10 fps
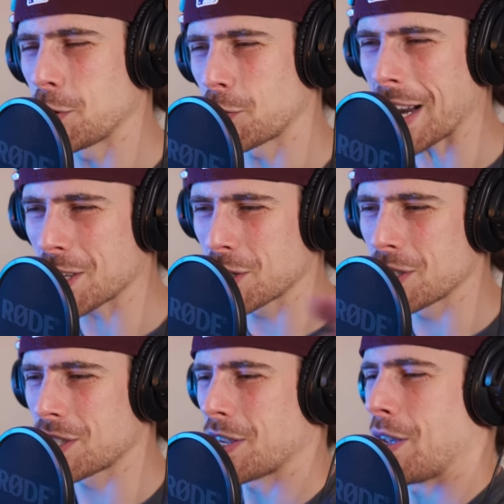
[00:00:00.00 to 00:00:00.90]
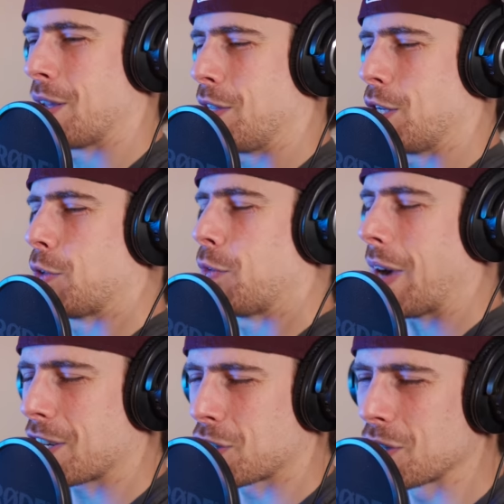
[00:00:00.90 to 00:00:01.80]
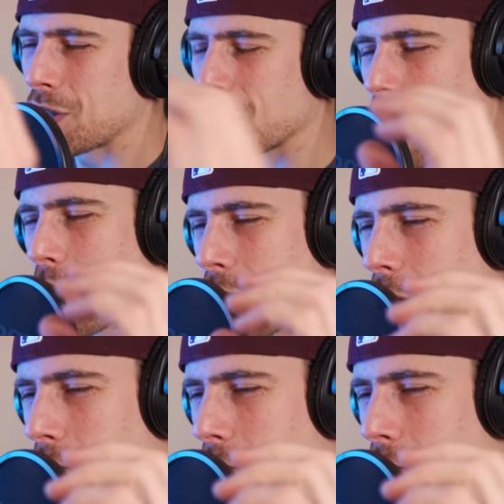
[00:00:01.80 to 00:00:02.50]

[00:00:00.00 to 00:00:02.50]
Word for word: these fractions these fractions of,